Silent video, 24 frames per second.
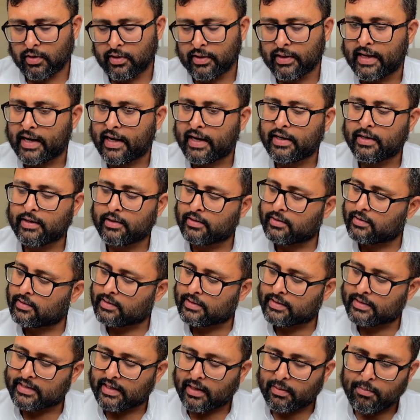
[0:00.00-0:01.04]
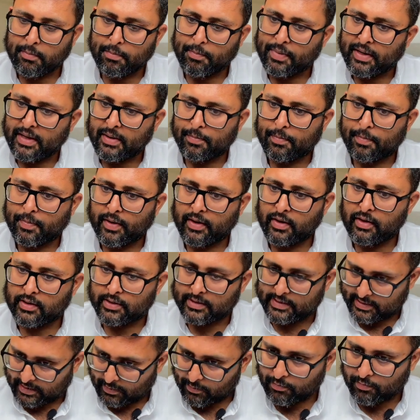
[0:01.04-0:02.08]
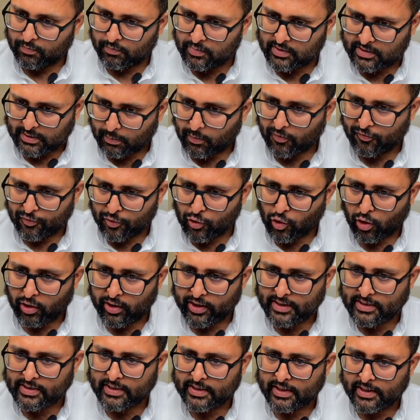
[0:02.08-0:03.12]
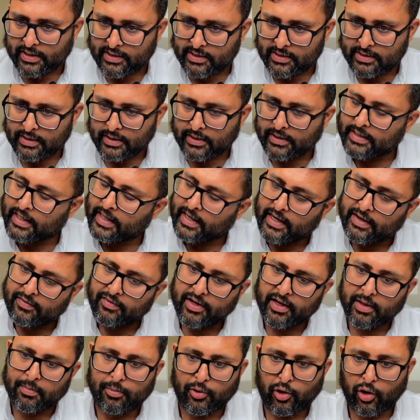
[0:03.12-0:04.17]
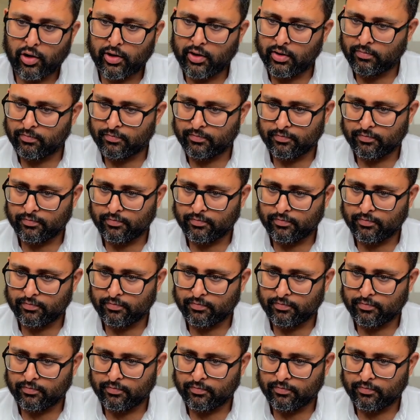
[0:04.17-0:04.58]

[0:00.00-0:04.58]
that some people, some of your residents, they're living abroad.